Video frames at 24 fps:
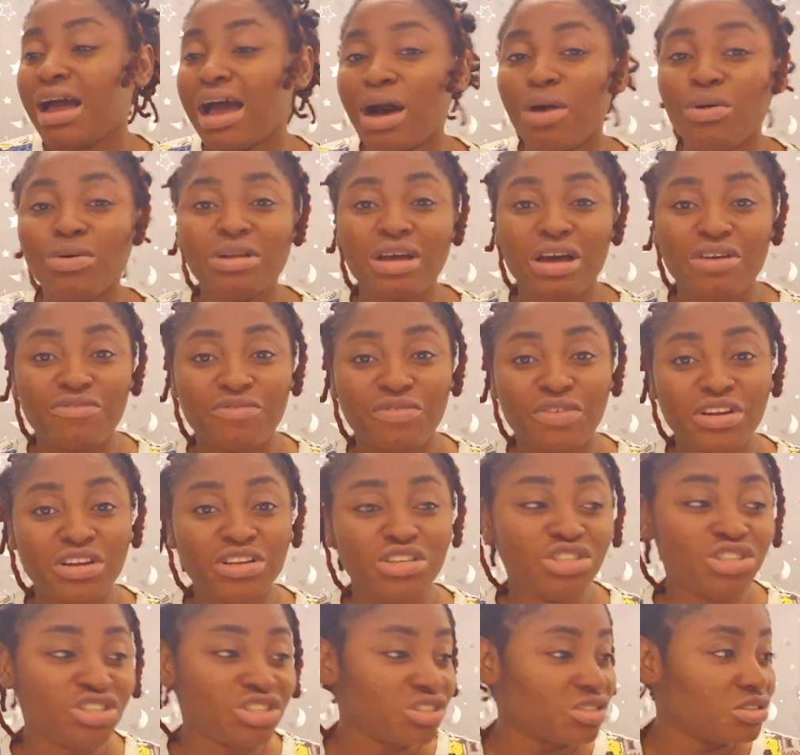I would have
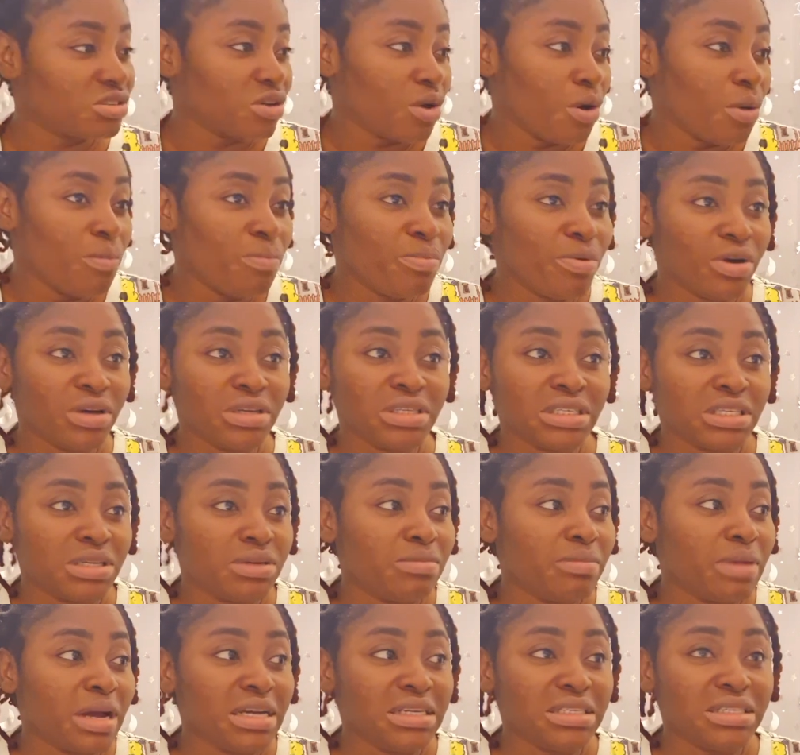finished
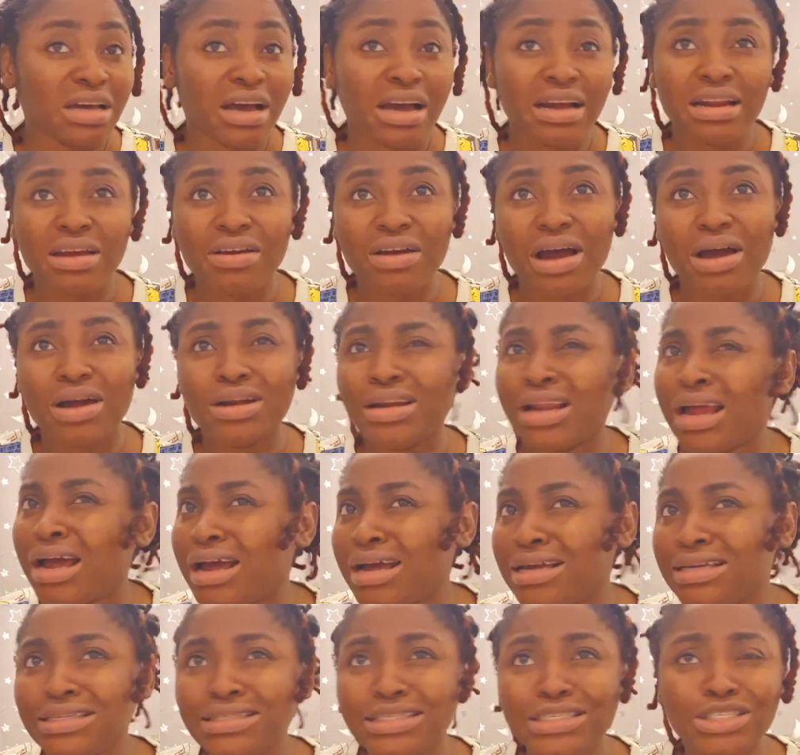unboxing my son and
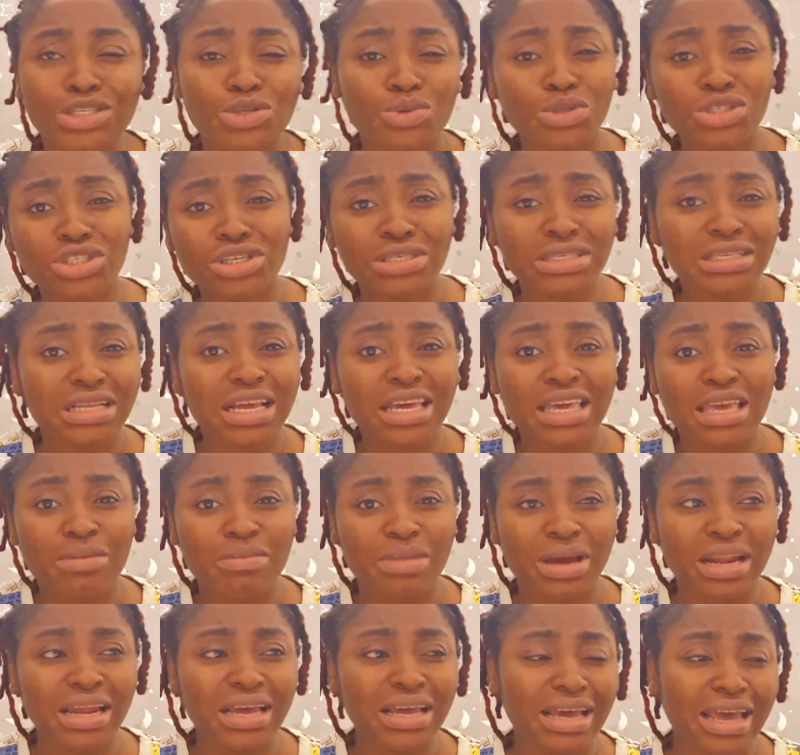I, it was just click in
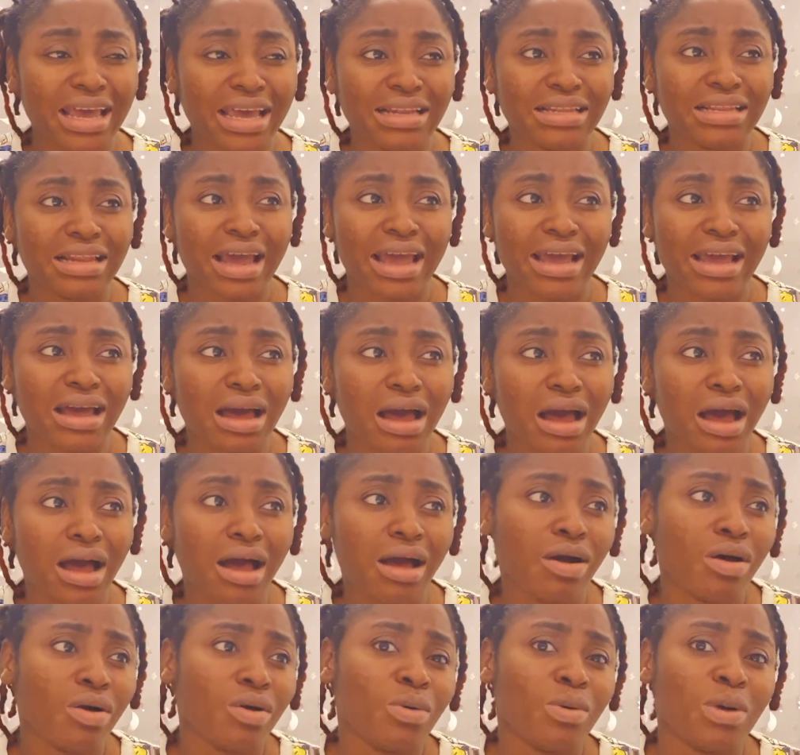my head like,
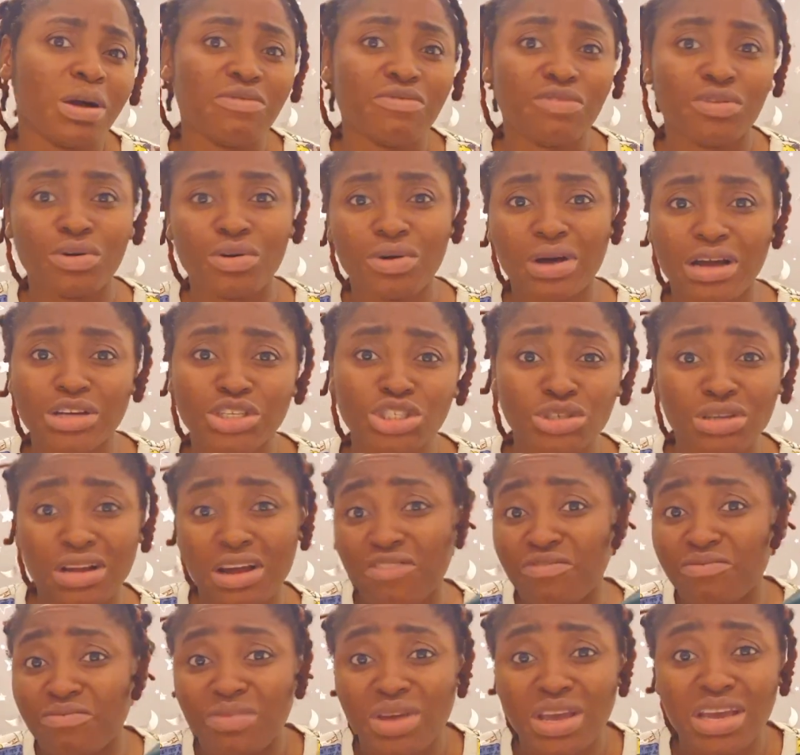oh, I forgot I should
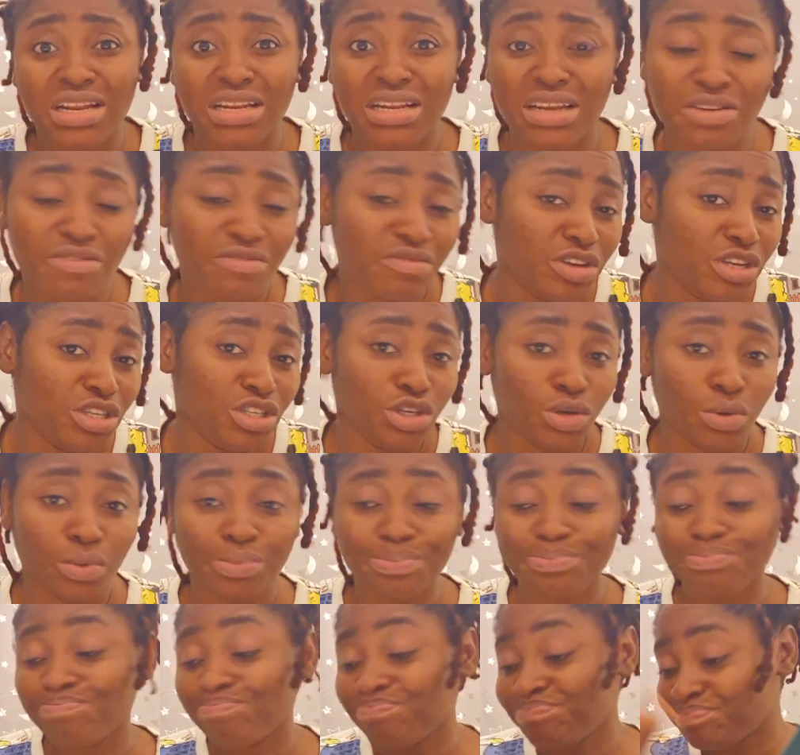have made a video.
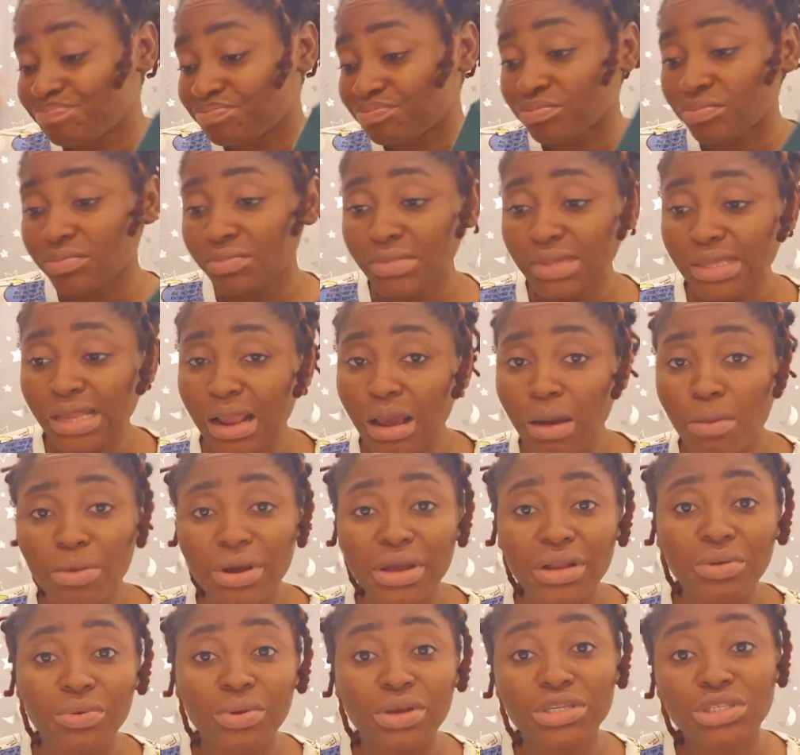
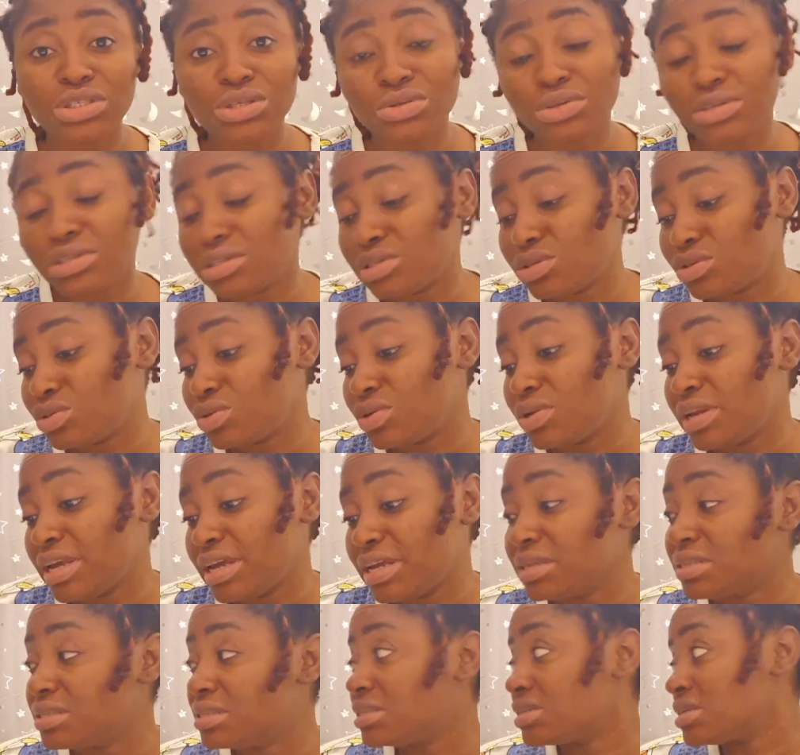But anyway, it's, it's too
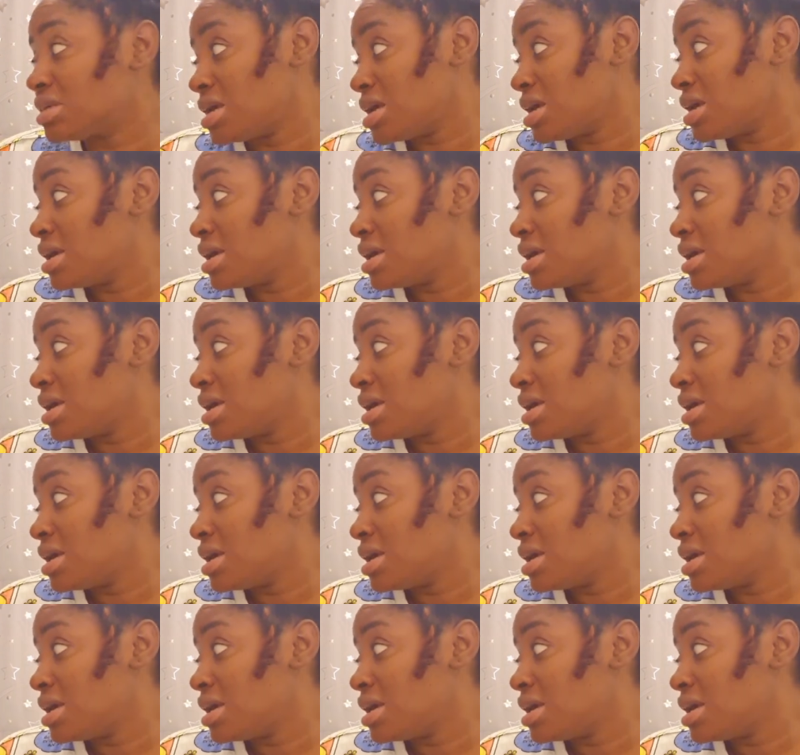late.